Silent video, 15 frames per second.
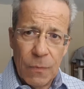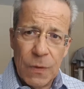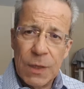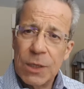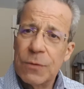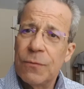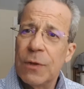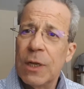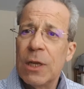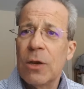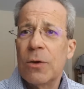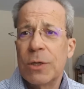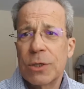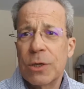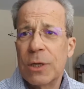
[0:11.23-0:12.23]
This
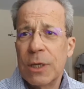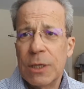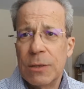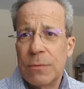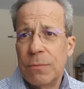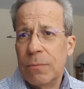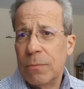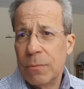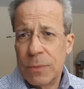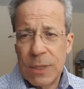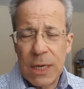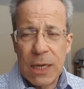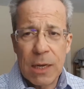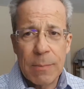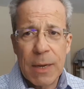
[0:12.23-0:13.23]
video is going to
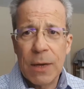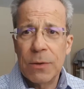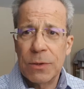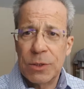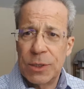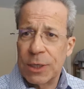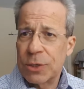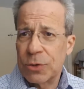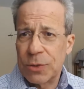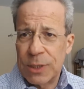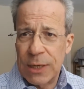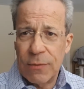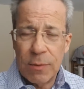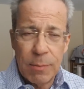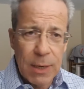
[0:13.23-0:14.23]
take about 6 or
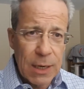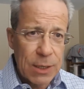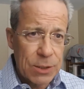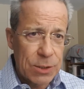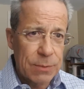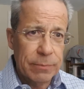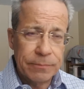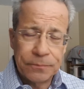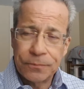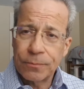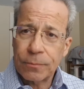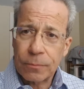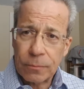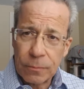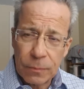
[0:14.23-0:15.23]
7 minutes
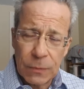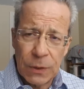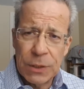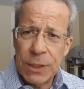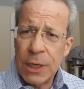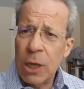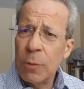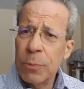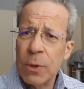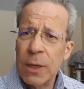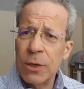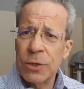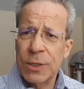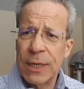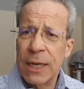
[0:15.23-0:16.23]
to help you
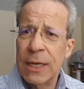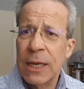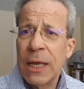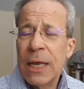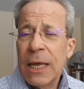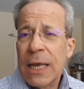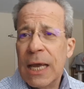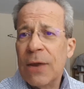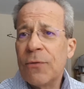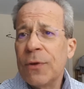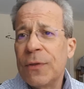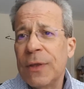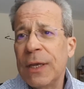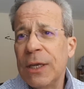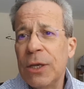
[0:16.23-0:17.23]
understand
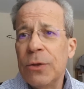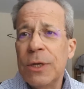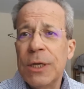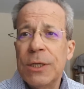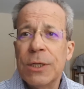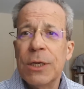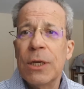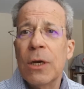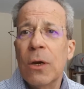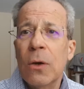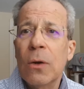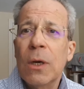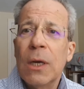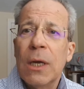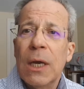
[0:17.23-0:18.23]
everything you need to
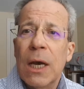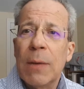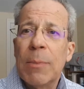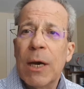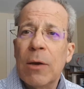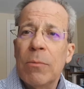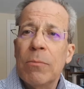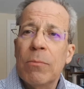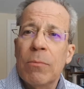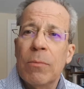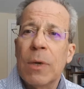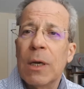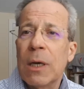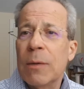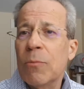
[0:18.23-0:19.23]
know about
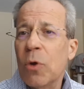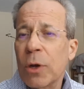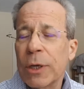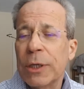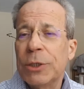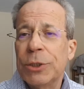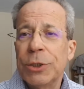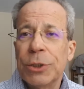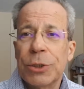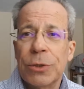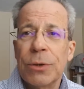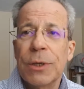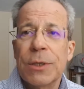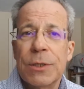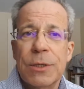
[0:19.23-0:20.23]
mortgage
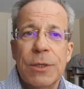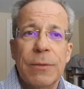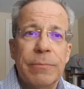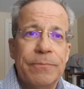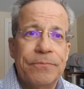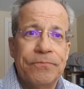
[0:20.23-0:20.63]
insurance.